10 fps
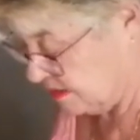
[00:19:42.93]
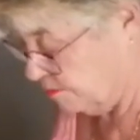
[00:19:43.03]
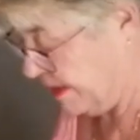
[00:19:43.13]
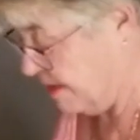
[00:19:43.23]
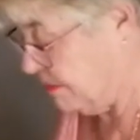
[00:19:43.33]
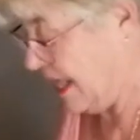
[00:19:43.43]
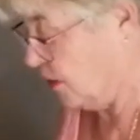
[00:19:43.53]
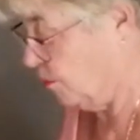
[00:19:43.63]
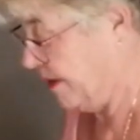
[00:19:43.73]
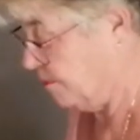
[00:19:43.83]
some
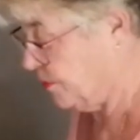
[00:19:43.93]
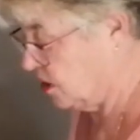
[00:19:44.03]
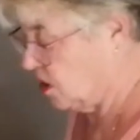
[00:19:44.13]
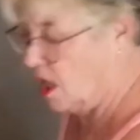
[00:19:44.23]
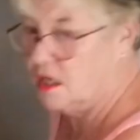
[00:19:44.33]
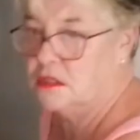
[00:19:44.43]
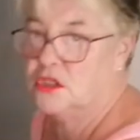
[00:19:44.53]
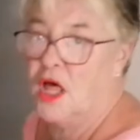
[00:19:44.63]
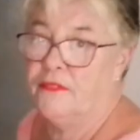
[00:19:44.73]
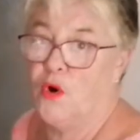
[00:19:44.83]
poblano pepper,
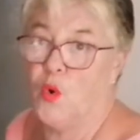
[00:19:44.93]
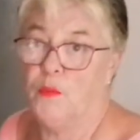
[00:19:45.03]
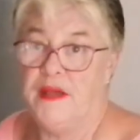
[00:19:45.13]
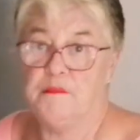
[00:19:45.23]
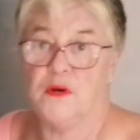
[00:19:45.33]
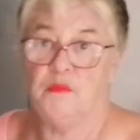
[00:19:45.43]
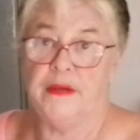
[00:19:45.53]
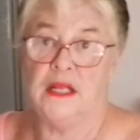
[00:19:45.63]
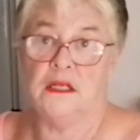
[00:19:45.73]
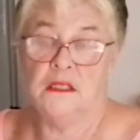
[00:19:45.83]
not the whole pepper,
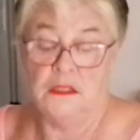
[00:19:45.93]
but